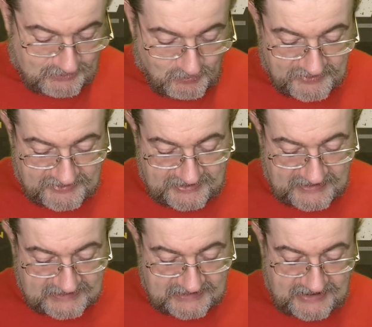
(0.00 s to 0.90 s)
is one thing
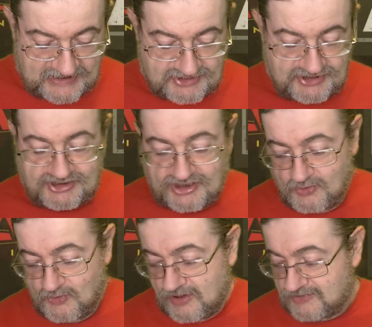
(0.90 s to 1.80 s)
they did actually
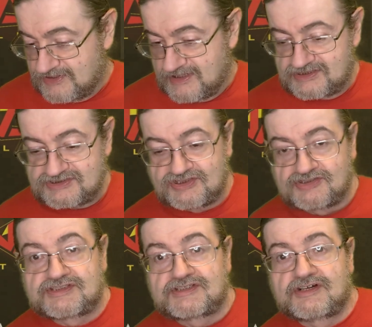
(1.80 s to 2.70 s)
show on their
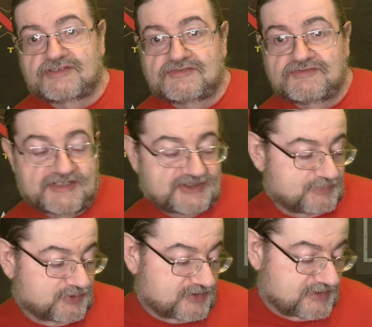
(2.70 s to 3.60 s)
site on
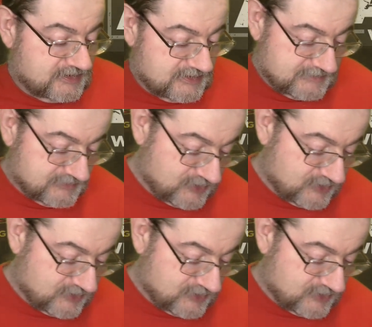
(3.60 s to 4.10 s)
Facebook. Um,